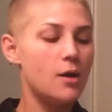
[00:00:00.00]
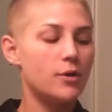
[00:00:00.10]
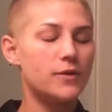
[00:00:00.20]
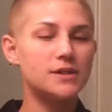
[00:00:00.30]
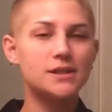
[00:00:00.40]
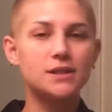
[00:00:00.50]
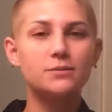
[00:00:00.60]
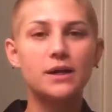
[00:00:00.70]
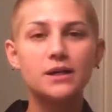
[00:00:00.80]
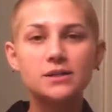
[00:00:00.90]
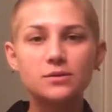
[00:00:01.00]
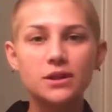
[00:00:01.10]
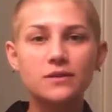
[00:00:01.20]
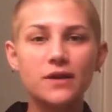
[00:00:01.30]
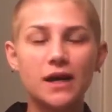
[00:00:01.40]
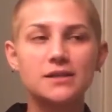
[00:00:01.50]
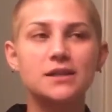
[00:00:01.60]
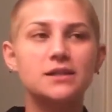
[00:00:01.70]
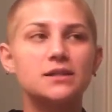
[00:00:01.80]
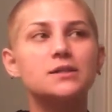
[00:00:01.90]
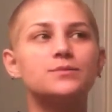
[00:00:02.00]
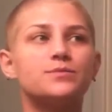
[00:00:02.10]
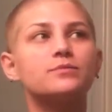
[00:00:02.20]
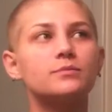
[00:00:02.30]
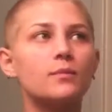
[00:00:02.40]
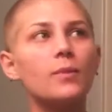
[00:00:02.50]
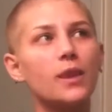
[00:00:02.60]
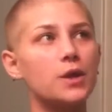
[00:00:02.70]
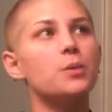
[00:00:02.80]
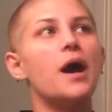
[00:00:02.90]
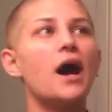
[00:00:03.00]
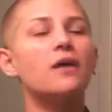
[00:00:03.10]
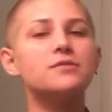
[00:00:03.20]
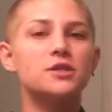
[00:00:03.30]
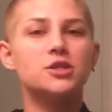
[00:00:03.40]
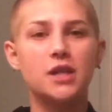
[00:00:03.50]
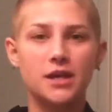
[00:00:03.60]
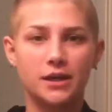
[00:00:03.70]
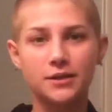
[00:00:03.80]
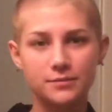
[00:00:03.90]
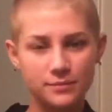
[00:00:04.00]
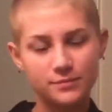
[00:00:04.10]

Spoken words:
But this is the Redness Relief Essence. You have to shake it.